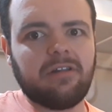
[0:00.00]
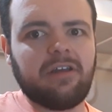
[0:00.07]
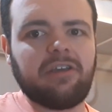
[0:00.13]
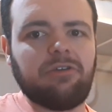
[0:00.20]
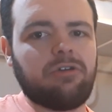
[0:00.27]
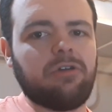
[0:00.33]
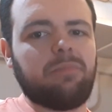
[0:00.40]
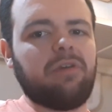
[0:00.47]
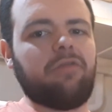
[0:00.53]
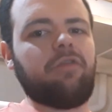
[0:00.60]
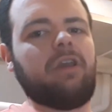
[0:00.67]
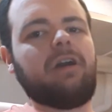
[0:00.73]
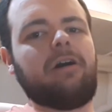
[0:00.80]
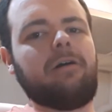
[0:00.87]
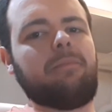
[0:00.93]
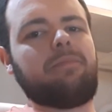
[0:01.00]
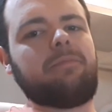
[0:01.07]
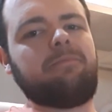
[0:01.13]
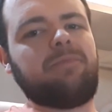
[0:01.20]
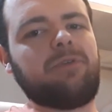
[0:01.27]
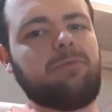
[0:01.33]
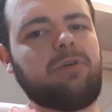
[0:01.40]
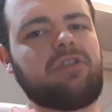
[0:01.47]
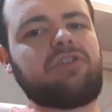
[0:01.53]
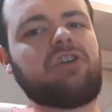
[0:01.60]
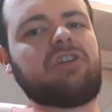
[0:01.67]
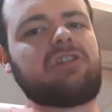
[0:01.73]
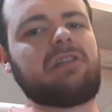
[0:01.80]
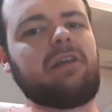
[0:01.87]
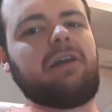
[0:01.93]
Like, you could be feet up with
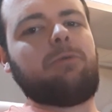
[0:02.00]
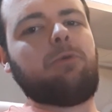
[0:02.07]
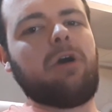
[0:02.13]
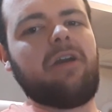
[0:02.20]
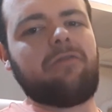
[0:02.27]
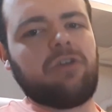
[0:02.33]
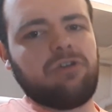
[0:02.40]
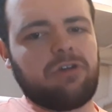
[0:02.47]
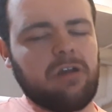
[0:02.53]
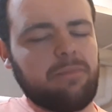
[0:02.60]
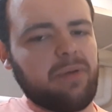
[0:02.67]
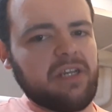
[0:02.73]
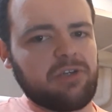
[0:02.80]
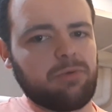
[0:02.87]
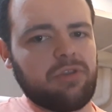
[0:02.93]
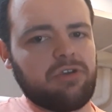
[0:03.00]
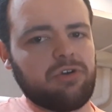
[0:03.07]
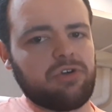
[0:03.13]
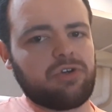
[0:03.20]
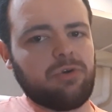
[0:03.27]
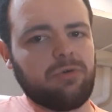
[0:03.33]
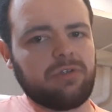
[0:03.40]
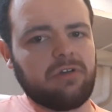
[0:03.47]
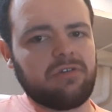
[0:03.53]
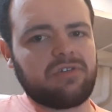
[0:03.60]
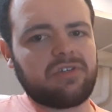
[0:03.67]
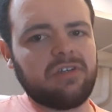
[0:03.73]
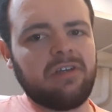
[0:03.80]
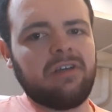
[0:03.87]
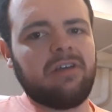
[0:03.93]
just like whatever you can pinch with your
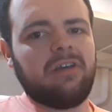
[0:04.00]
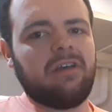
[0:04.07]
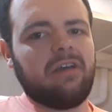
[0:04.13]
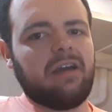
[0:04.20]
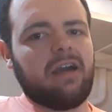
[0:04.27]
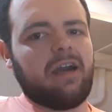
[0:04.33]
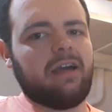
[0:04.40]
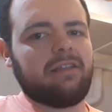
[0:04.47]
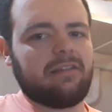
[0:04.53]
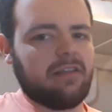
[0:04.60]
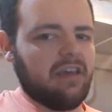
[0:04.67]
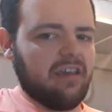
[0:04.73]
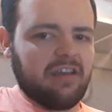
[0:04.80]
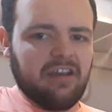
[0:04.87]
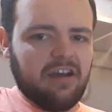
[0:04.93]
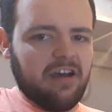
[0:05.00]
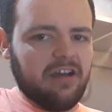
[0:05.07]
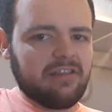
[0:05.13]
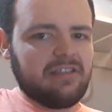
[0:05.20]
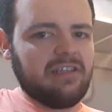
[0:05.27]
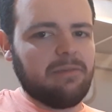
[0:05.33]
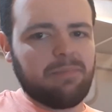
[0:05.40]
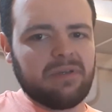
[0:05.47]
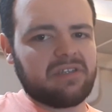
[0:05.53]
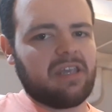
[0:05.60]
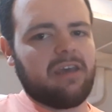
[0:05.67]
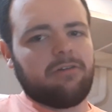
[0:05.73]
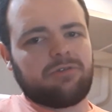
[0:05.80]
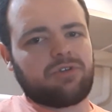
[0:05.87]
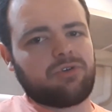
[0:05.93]
shoulders, and like a deep as
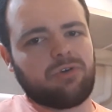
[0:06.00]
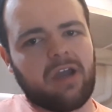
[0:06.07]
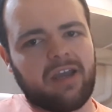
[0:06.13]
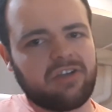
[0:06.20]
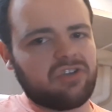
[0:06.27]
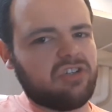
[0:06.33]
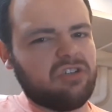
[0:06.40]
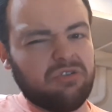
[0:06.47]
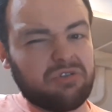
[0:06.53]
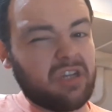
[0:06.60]
hell stretch, do